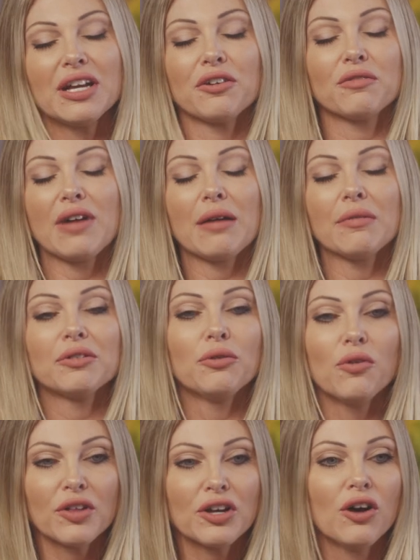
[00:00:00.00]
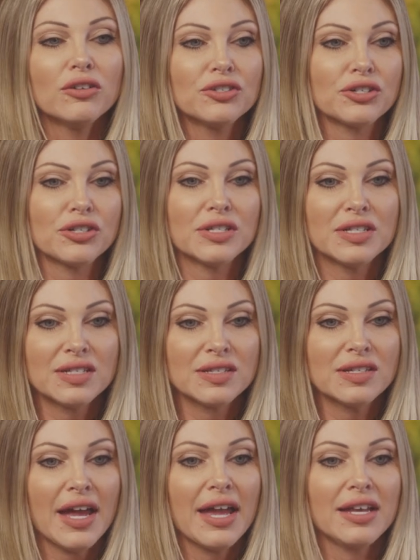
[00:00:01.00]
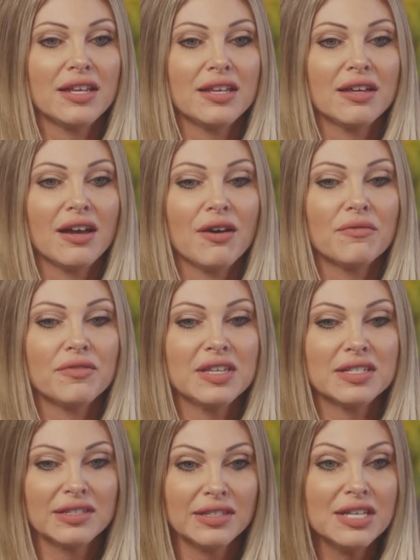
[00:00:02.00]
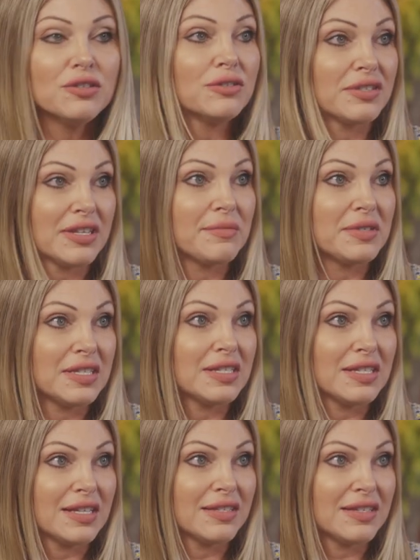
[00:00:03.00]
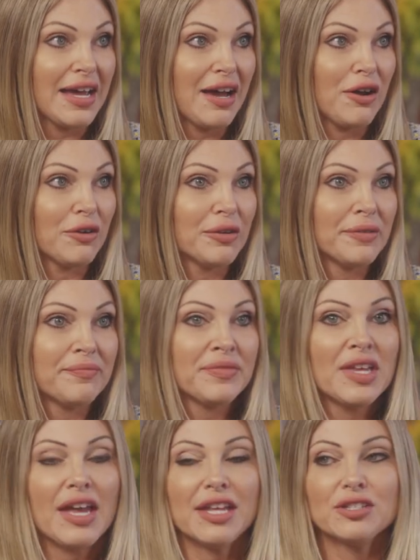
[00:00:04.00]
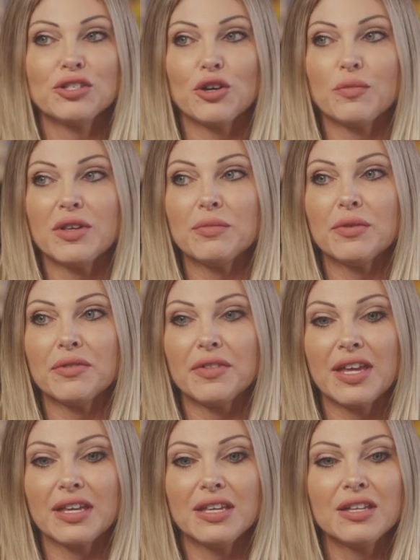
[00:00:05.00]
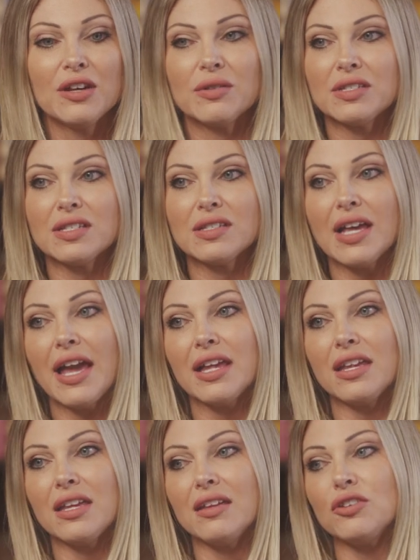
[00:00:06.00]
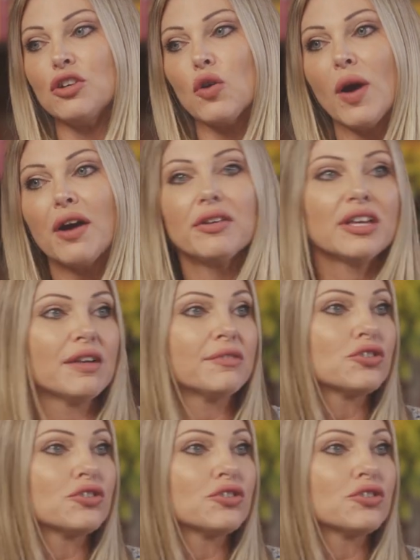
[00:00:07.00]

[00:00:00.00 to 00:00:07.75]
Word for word: down a rabbit hole, the culture and society of these legal substances now. Right. And so people think, you know, in society, you go out, you have a